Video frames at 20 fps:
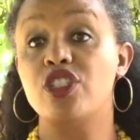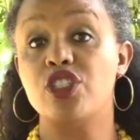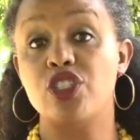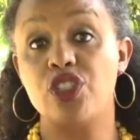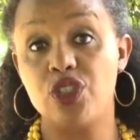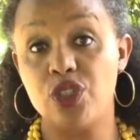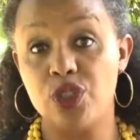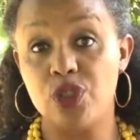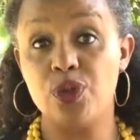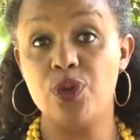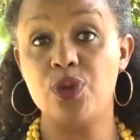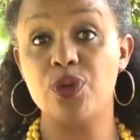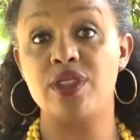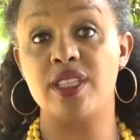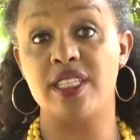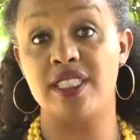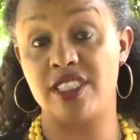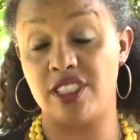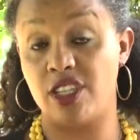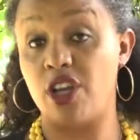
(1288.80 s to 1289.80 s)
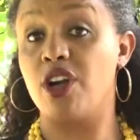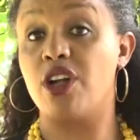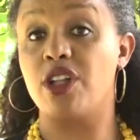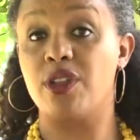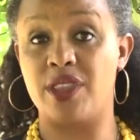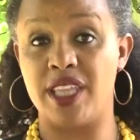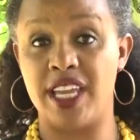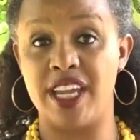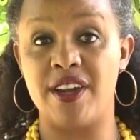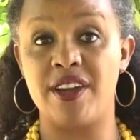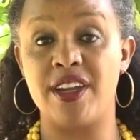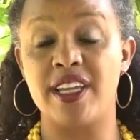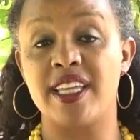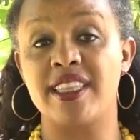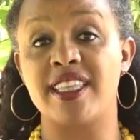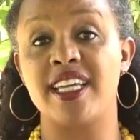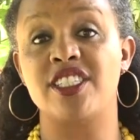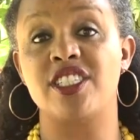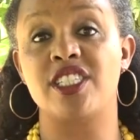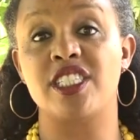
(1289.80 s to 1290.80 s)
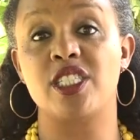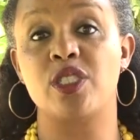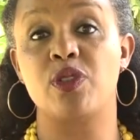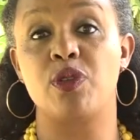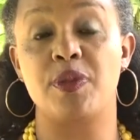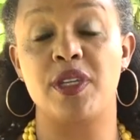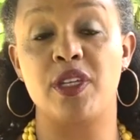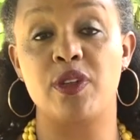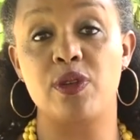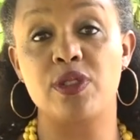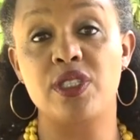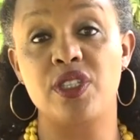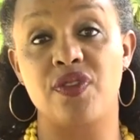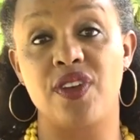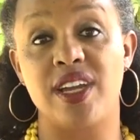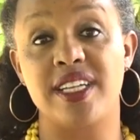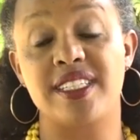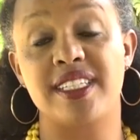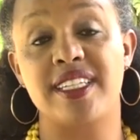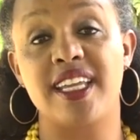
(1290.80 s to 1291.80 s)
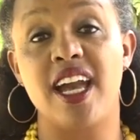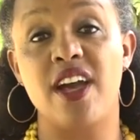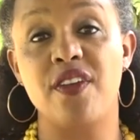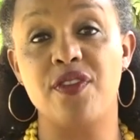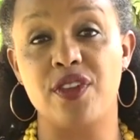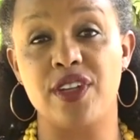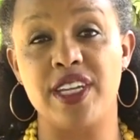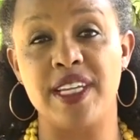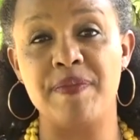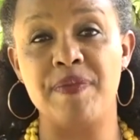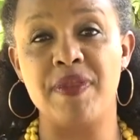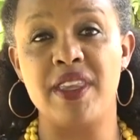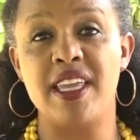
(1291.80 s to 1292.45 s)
to the skull, the area that Jesus would be crucified, to Calvary.